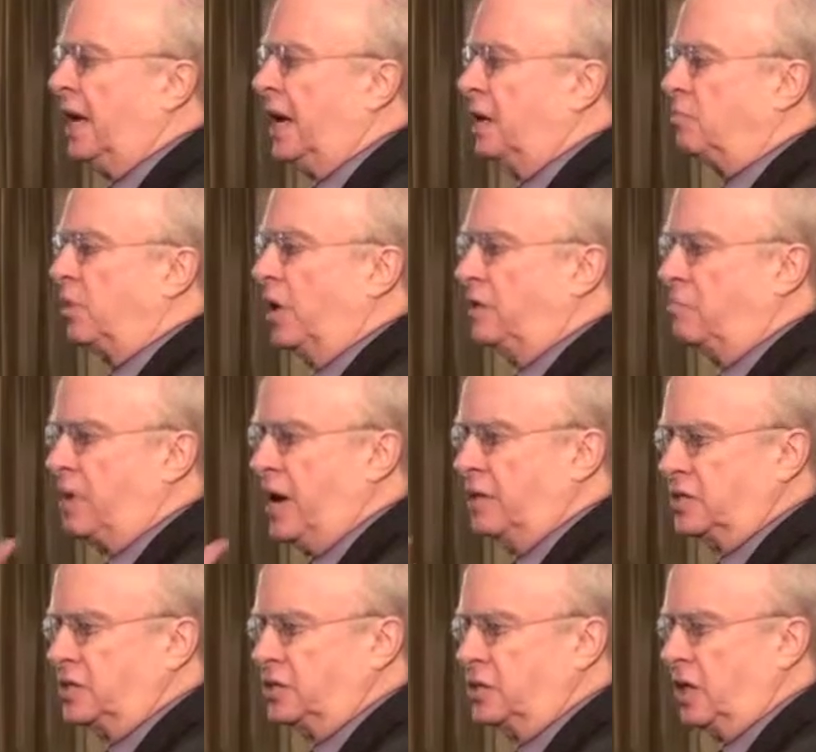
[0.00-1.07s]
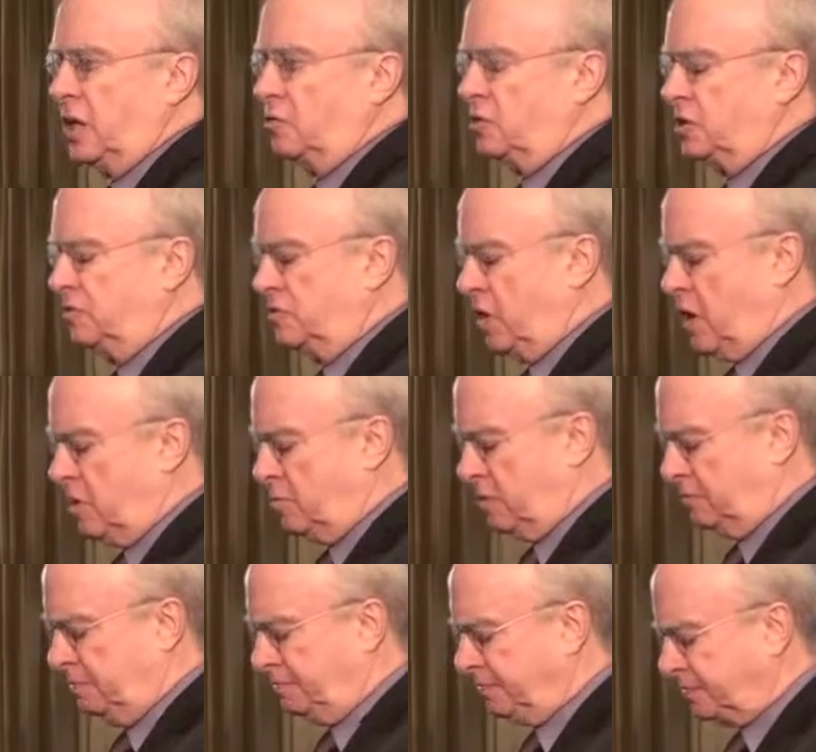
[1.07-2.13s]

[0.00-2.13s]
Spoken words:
and by the magazine Irish Environment.